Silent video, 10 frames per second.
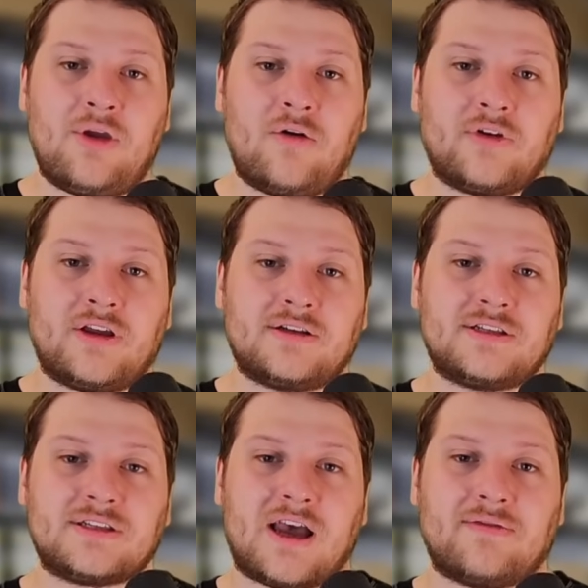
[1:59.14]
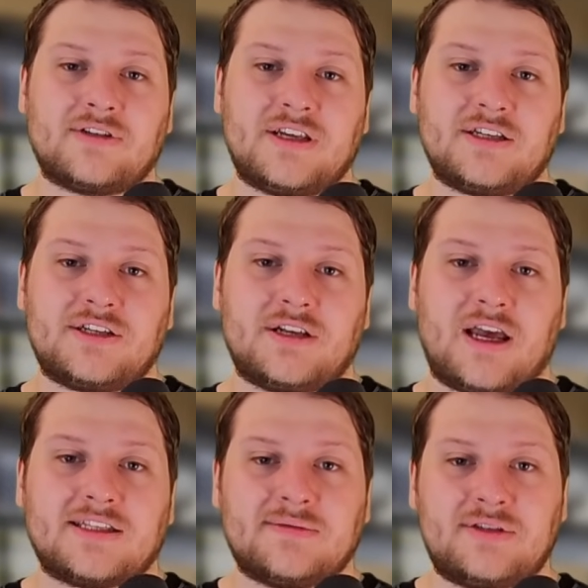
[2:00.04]
overhears this conversation
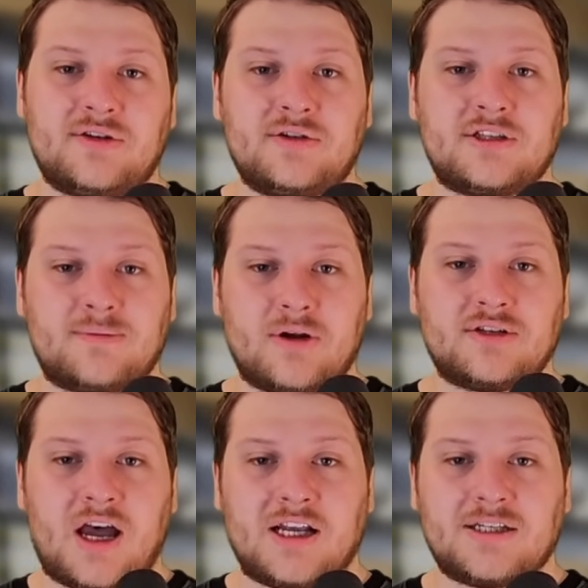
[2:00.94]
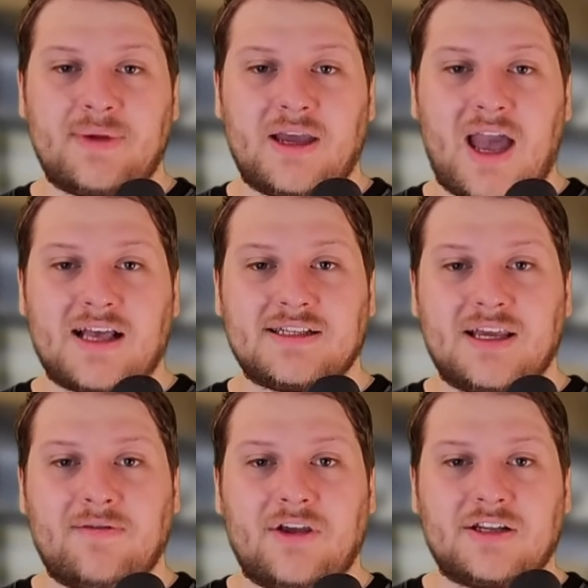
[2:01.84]
as some students approach Hajime asking
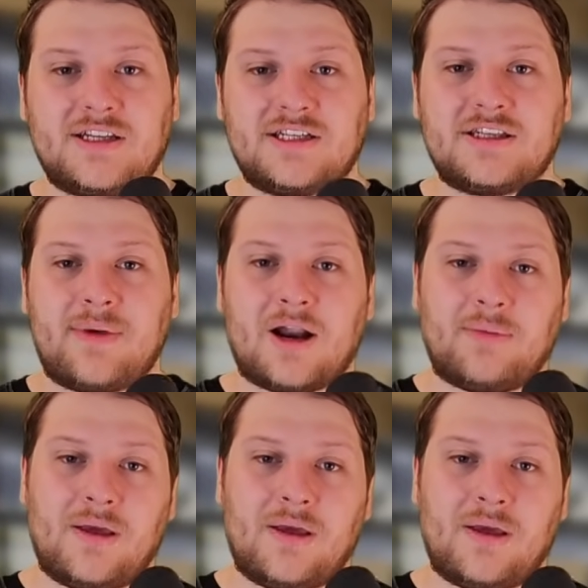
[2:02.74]
if he could teach them how to play